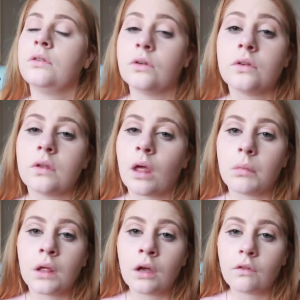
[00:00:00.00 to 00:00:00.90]
do
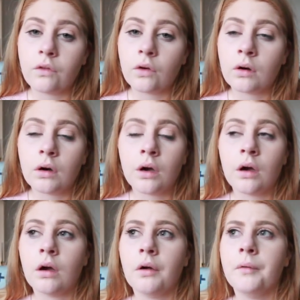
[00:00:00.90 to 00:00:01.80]
something for
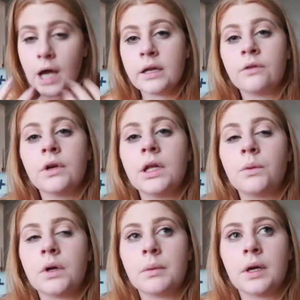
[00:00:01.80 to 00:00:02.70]
her. I didn't really
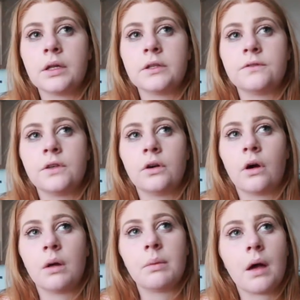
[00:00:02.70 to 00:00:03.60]
want to make this
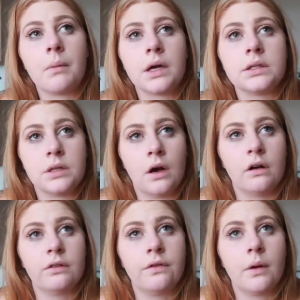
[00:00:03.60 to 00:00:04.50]
video about
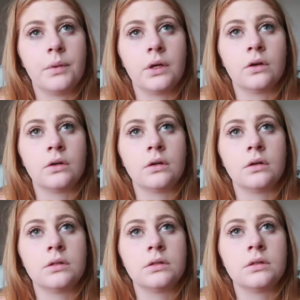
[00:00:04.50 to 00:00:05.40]
myself
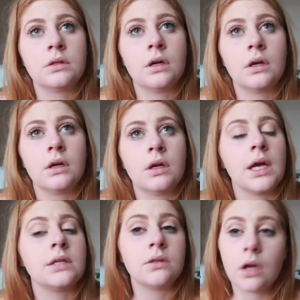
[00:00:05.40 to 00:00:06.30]
because
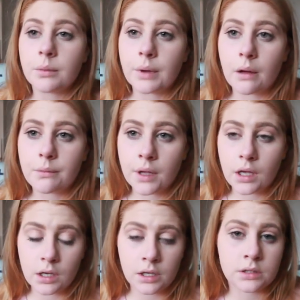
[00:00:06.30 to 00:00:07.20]
it's not about
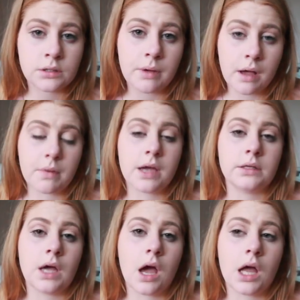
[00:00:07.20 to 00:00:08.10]
me, it's about my
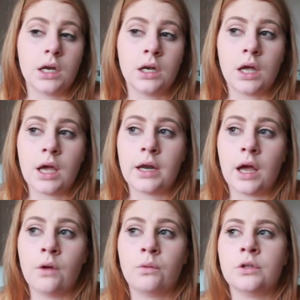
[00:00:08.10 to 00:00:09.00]
nan, and
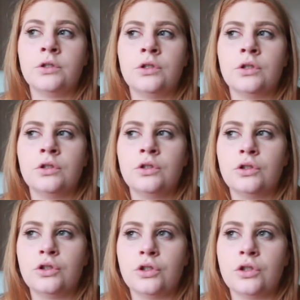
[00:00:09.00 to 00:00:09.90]
I wanted
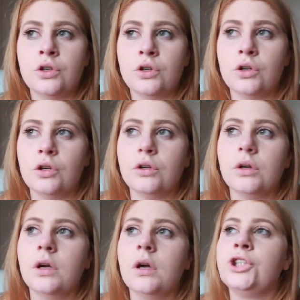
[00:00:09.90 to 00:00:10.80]

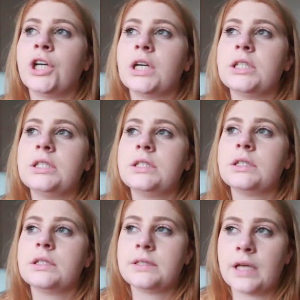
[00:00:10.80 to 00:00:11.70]
to
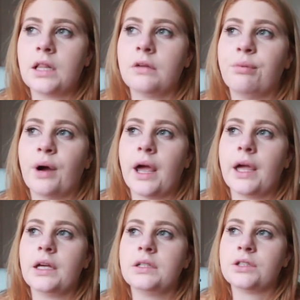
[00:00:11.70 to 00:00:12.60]
just
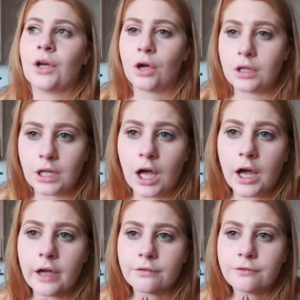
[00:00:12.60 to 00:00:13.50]
celebrate her
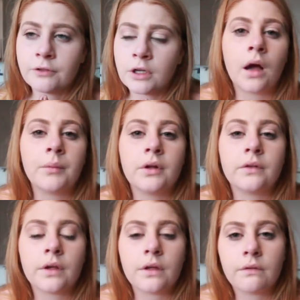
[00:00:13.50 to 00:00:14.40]
life. I'm
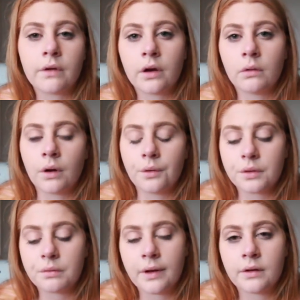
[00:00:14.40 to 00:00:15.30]
not dealing very well
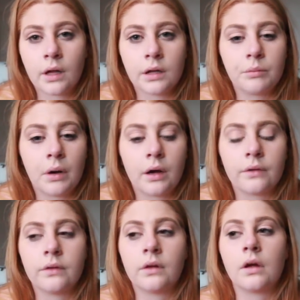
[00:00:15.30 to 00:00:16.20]
with my nan
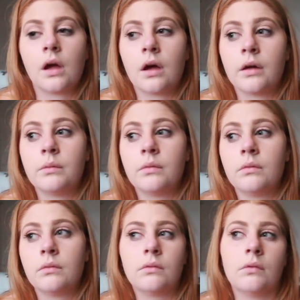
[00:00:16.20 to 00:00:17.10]
passing.
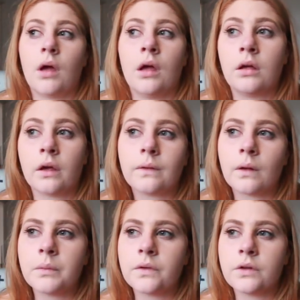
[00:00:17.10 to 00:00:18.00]
I'm, I guess
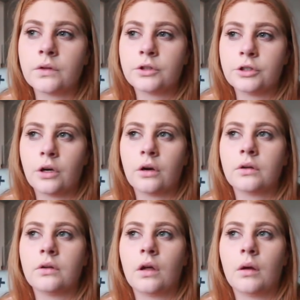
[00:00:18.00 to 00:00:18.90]
I'm still
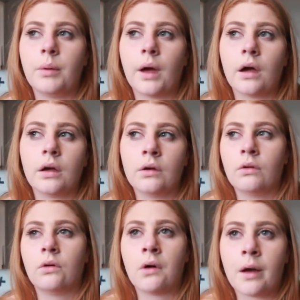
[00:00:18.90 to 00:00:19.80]
shocked about it
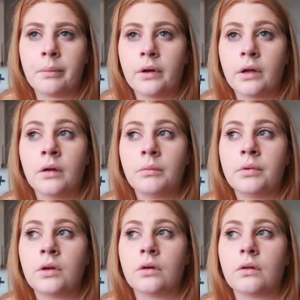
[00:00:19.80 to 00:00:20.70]
all happening
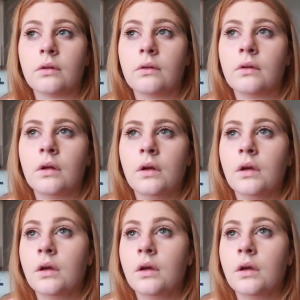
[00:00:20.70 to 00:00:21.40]
because